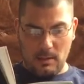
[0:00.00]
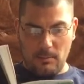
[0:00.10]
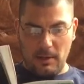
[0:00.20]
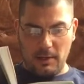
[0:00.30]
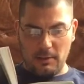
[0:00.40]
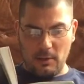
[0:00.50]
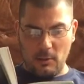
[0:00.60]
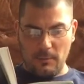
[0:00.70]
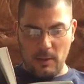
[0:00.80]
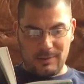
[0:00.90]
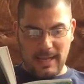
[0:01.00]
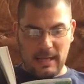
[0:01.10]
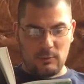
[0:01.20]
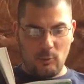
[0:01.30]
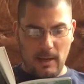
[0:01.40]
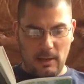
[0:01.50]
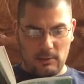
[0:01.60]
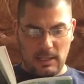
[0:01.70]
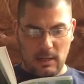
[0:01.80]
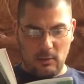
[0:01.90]
But he didn't know if that was actual miles an
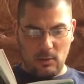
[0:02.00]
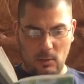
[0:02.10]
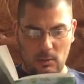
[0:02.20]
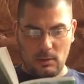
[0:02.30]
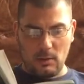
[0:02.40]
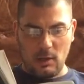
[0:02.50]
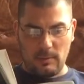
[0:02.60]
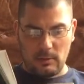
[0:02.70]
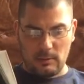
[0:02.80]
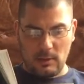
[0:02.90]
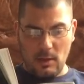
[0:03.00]
hour or kilometers,